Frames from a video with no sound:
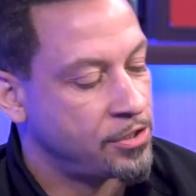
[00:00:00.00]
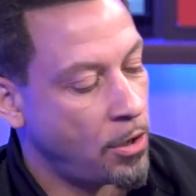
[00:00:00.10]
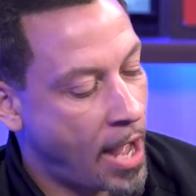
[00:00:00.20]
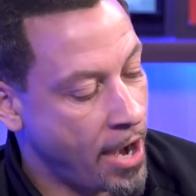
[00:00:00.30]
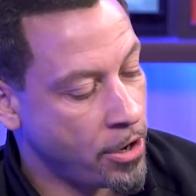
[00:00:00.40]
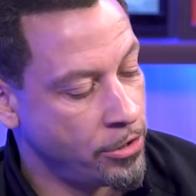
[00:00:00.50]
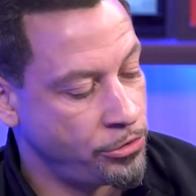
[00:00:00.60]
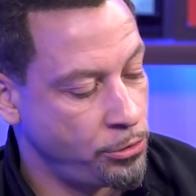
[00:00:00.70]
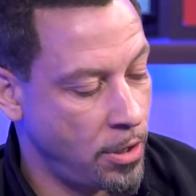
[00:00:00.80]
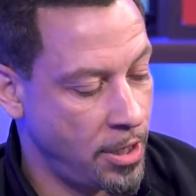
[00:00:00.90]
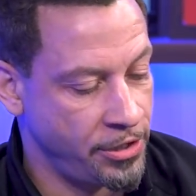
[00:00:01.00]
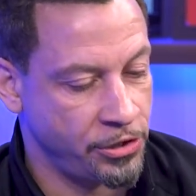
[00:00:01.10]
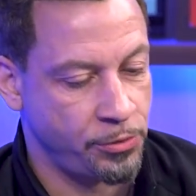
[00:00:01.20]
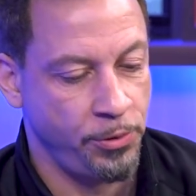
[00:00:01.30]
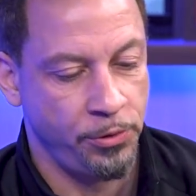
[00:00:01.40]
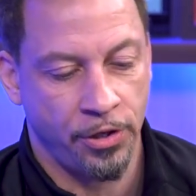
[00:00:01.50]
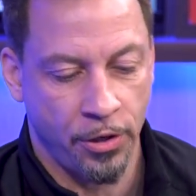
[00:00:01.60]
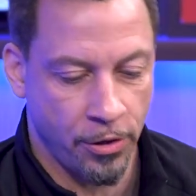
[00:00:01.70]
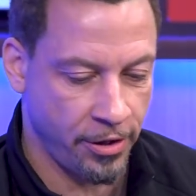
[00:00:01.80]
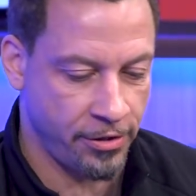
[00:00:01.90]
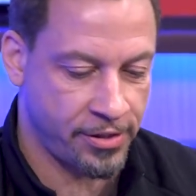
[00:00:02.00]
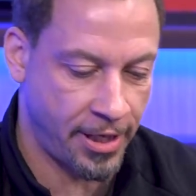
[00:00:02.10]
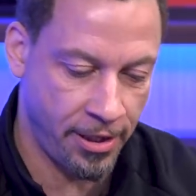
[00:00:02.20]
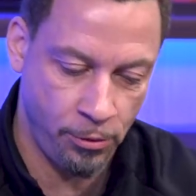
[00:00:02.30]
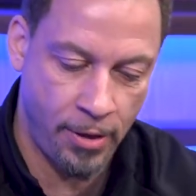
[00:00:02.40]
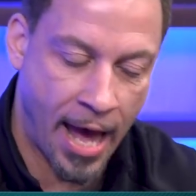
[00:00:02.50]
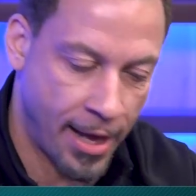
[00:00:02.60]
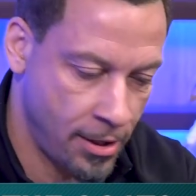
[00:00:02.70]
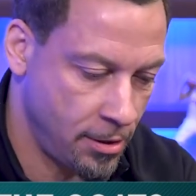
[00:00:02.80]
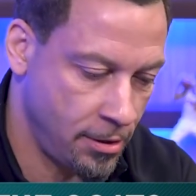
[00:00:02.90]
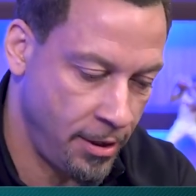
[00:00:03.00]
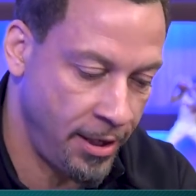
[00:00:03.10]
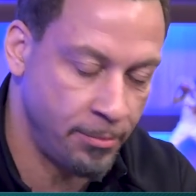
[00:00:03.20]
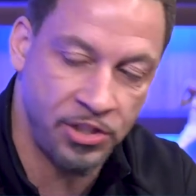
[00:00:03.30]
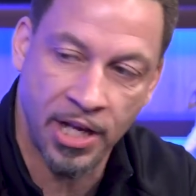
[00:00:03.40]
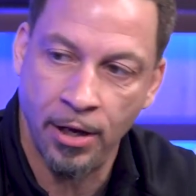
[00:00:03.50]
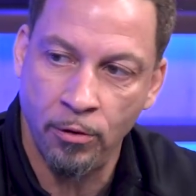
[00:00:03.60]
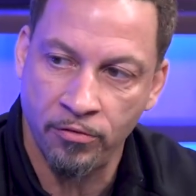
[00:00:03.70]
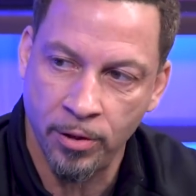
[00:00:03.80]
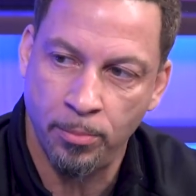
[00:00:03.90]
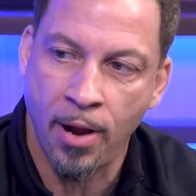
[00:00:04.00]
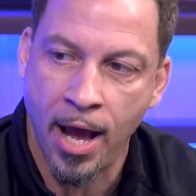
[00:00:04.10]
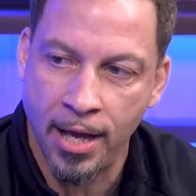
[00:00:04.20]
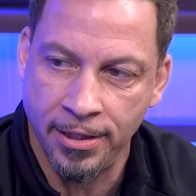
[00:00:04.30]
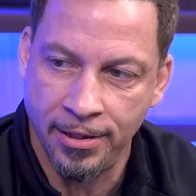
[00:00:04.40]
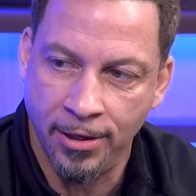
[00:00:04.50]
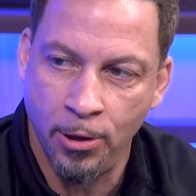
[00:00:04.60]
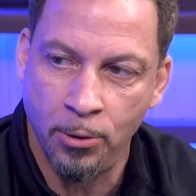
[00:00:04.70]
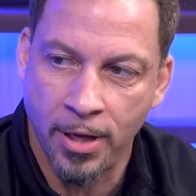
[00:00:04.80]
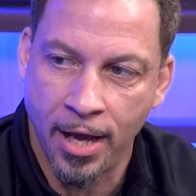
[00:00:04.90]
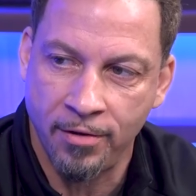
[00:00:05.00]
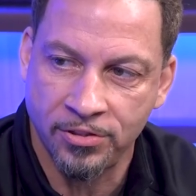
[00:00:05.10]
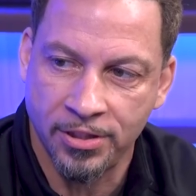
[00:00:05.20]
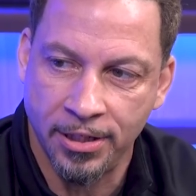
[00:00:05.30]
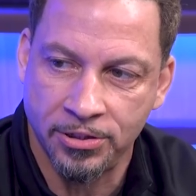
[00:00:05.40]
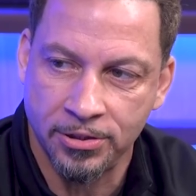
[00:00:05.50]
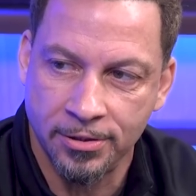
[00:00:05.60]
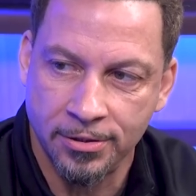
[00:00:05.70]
So I heard you on Undisputed earlier say you got MJ over LeBron in the GOAT conversation,